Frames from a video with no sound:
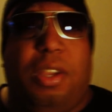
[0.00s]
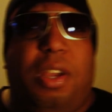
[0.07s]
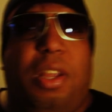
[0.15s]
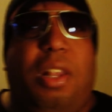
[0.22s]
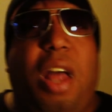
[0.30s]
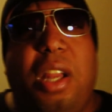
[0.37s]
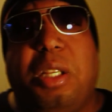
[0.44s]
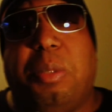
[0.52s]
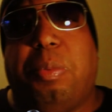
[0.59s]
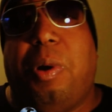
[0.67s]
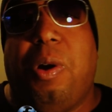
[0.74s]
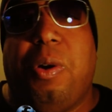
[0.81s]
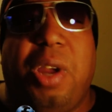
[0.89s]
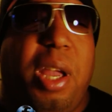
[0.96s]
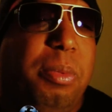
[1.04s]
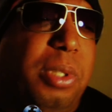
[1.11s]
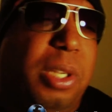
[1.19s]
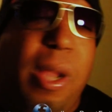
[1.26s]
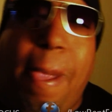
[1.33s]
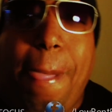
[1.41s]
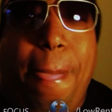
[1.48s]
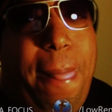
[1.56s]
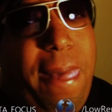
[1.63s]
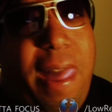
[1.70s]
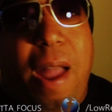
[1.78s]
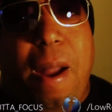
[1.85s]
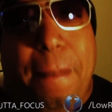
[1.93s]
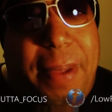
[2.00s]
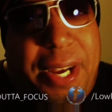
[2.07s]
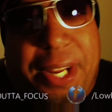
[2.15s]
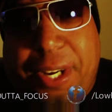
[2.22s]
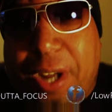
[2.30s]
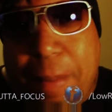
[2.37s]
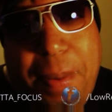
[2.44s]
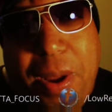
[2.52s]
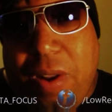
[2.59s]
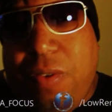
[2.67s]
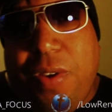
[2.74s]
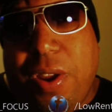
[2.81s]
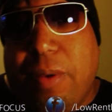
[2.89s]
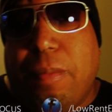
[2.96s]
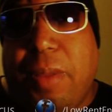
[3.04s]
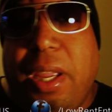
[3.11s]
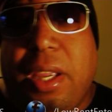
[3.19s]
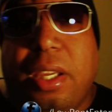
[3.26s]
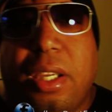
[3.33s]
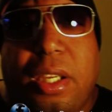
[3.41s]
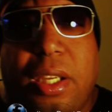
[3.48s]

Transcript: A lot of these programs, I'll admit it, they're not benefiting me.